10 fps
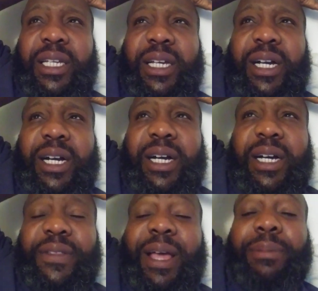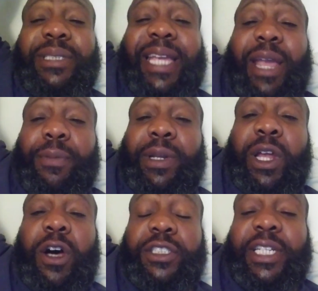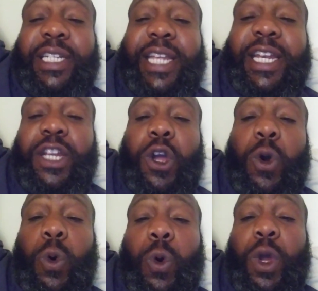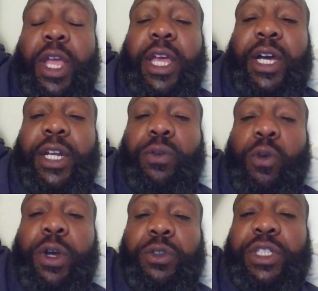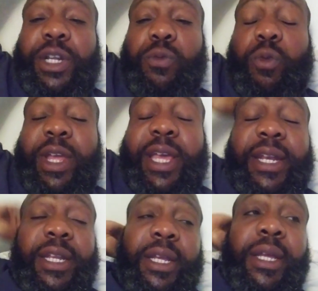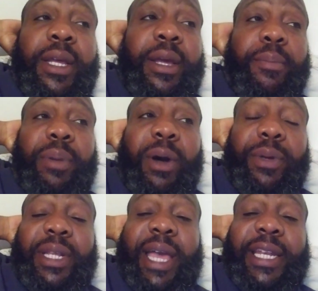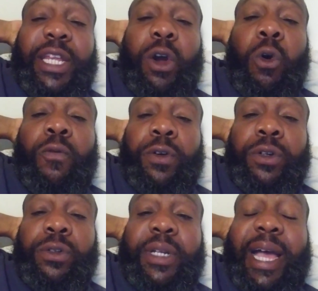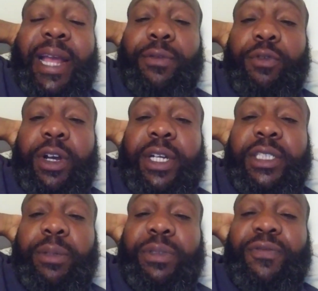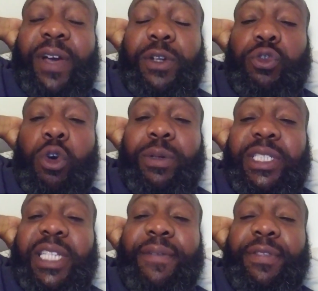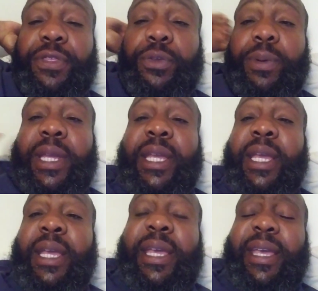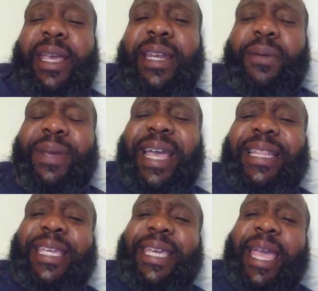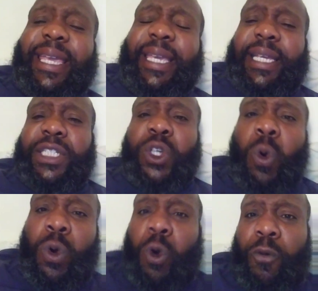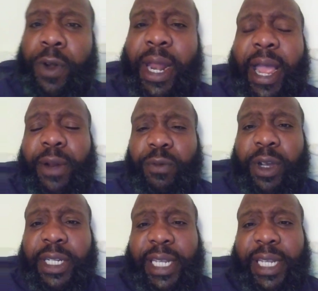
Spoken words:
That was the game we lost. It didn't go. The Royals didn't win, but we had the over 9 runs. It was final score was 7-3, and then we had the Yankees going over 9 runs.